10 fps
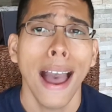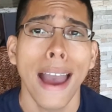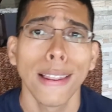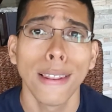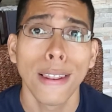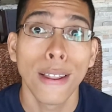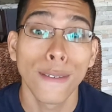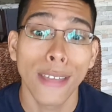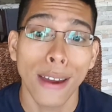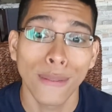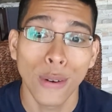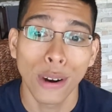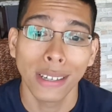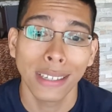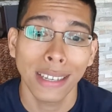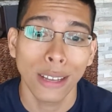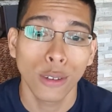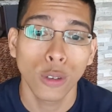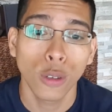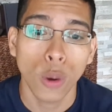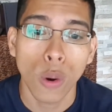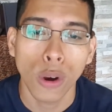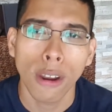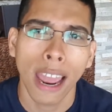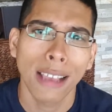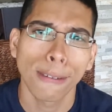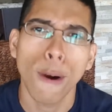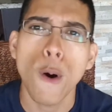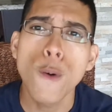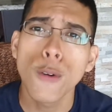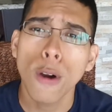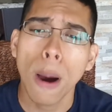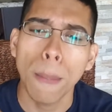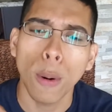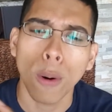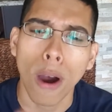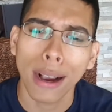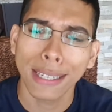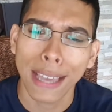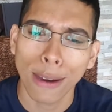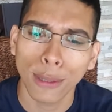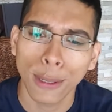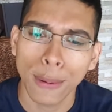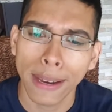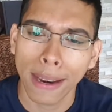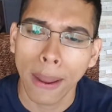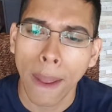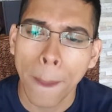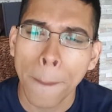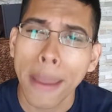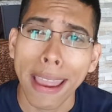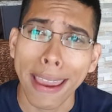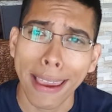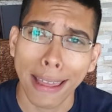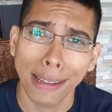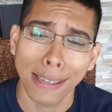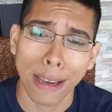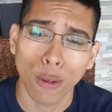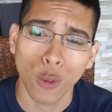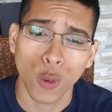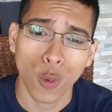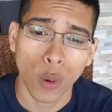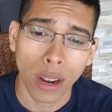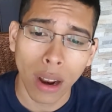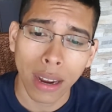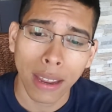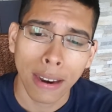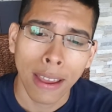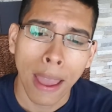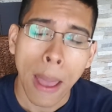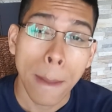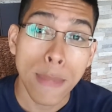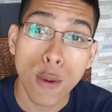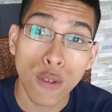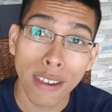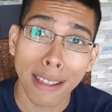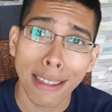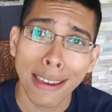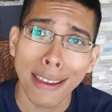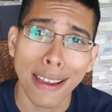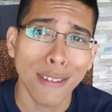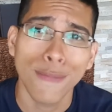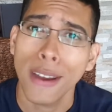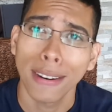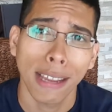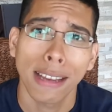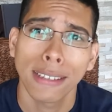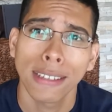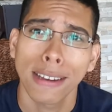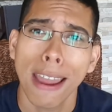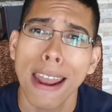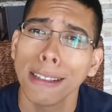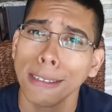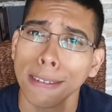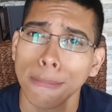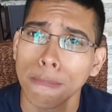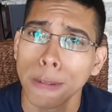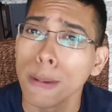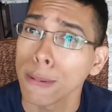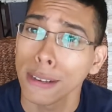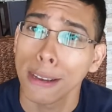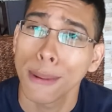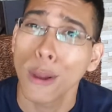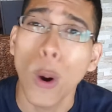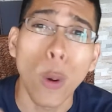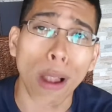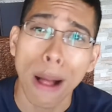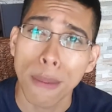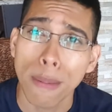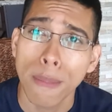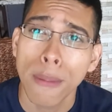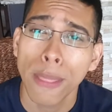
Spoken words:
I love that voice. It's so good. It has an overall prog sound to it. Ian Gillan sounds great on it. Musically, it's fantastic. And that's something I'm gonna say about the whole album.